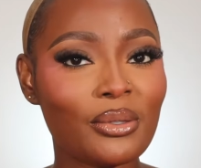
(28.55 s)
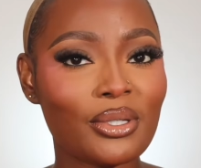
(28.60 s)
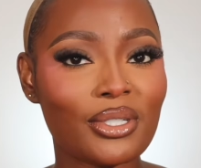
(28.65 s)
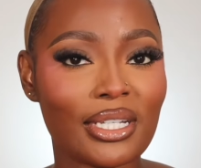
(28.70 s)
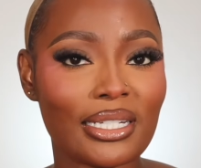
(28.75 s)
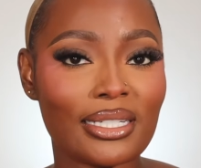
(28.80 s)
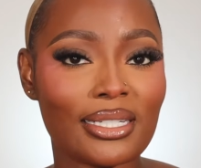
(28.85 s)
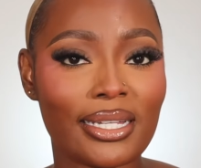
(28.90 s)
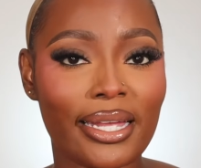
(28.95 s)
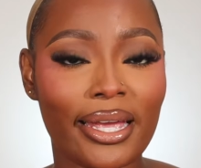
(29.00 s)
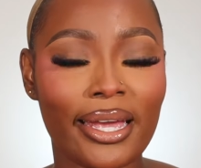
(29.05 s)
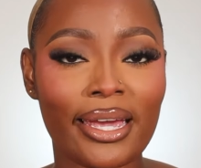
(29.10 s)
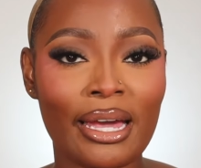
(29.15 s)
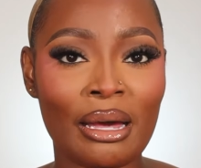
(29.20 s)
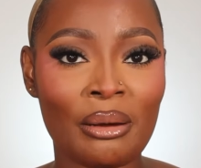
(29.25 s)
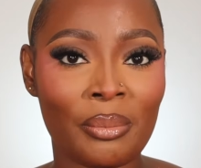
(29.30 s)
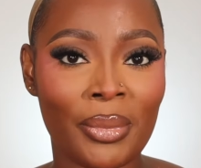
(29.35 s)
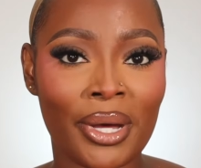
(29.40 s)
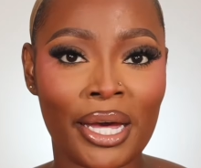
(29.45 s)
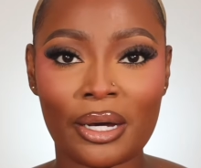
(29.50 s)
So today
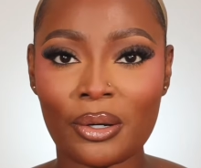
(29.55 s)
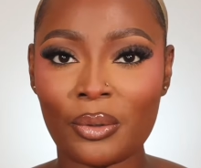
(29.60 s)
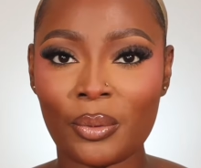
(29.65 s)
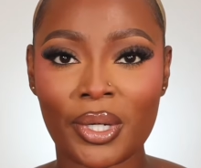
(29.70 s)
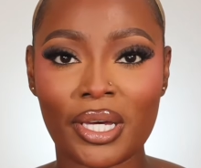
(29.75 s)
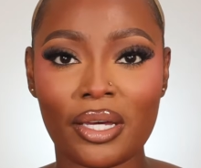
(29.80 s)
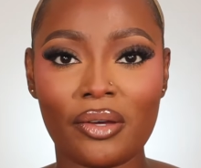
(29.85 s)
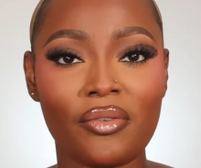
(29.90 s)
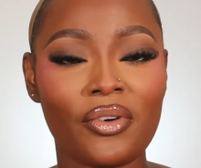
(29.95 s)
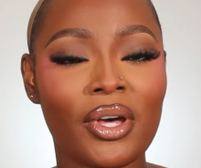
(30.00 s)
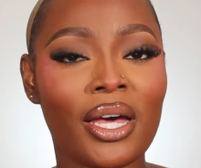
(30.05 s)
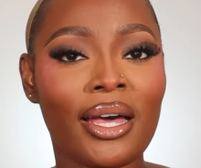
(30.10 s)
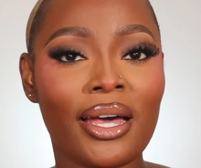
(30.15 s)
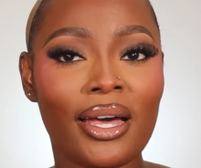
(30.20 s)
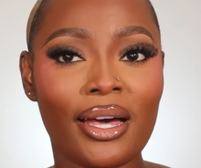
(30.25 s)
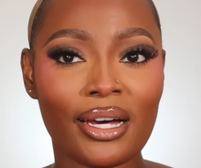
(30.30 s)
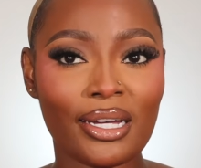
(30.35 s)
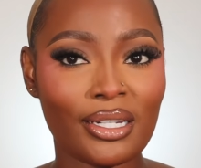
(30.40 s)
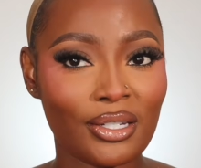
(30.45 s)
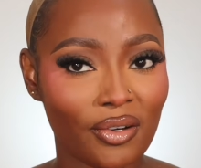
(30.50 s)
I'm back with
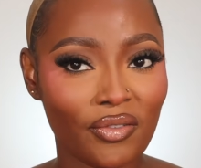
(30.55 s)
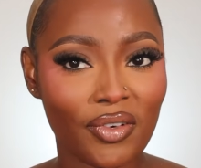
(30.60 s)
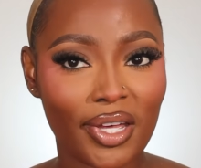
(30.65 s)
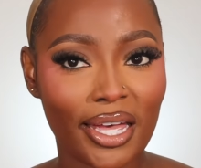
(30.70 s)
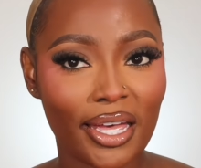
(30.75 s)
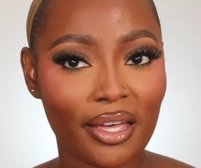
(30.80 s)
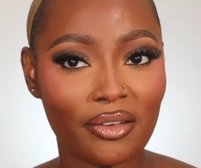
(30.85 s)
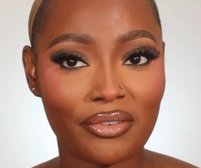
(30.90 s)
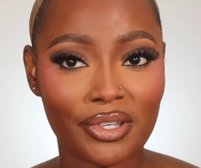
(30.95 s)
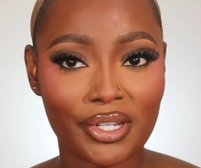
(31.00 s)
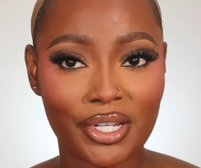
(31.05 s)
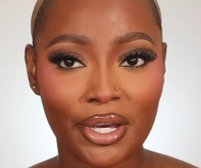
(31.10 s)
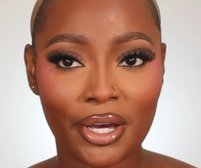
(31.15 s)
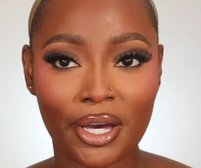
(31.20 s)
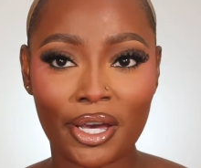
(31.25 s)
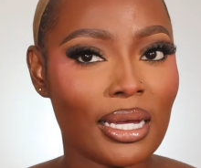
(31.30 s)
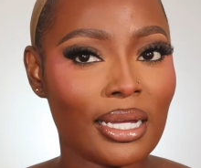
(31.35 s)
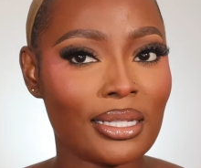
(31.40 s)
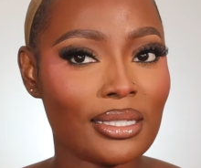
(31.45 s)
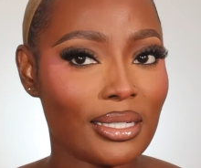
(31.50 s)
another hair
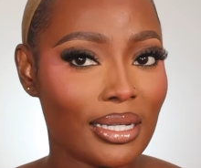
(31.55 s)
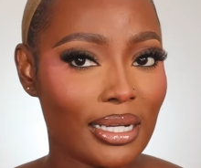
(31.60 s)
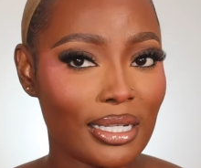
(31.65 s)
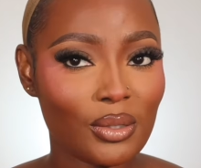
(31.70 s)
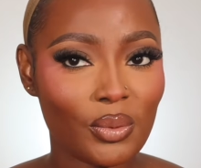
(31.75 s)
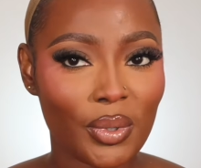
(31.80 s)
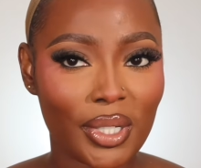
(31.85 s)
video, and today's